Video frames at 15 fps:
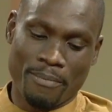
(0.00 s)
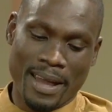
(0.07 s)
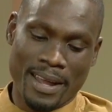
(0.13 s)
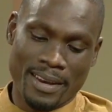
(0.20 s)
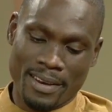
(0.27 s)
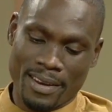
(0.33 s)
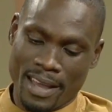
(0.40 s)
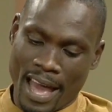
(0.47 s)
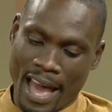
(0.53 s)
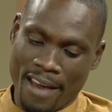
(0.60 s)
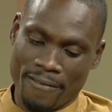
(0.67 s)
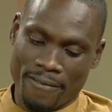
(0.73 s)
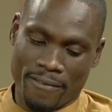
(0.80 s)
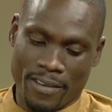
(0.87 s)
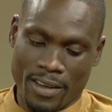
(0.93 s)
Men
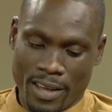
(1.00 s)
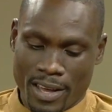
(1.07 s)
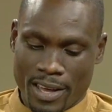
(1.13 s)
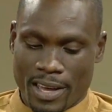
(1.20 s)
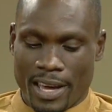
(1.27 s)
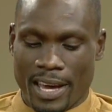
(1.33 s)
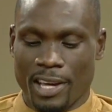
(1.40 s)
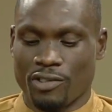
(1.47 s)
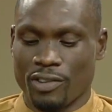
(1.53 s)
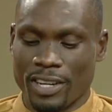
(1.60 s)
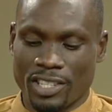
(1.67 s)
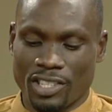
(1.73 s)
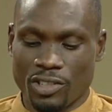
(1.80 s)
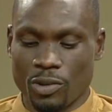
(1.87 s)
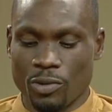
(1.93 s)
have a
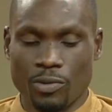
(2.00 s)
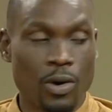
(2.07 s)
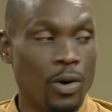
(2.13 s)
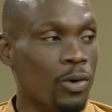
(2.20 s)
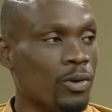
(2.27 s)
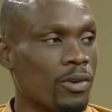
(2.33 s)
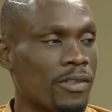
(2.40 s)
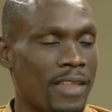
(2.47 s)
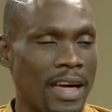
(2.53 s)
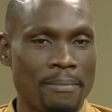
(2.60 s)
traditional role